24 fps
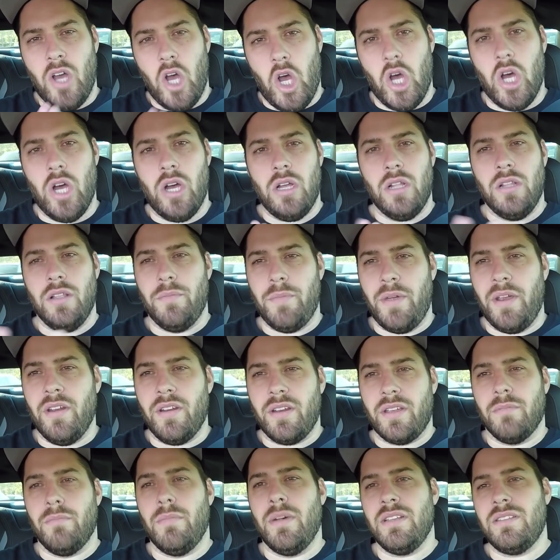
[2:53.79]
all
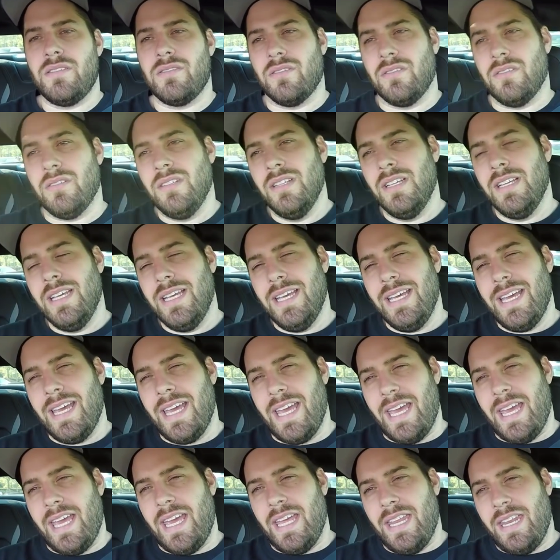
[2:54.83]
American muscle.
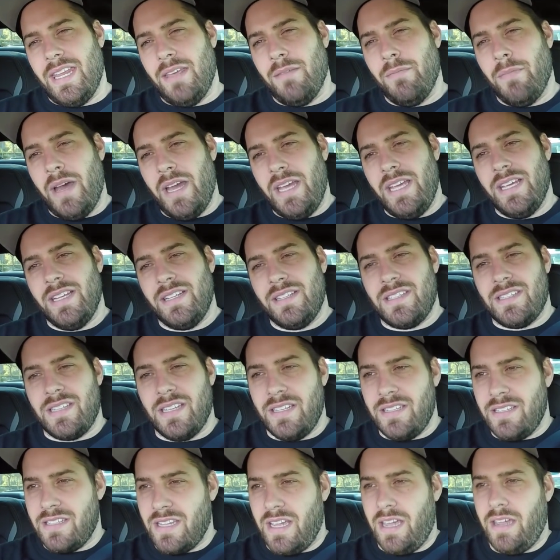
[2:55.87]
And in my
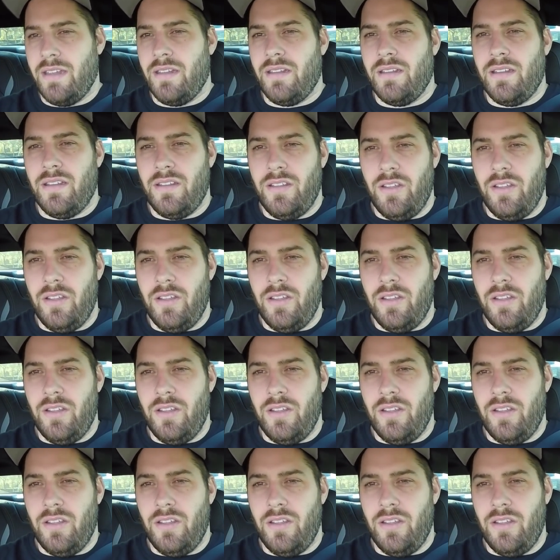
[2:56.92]
instance, I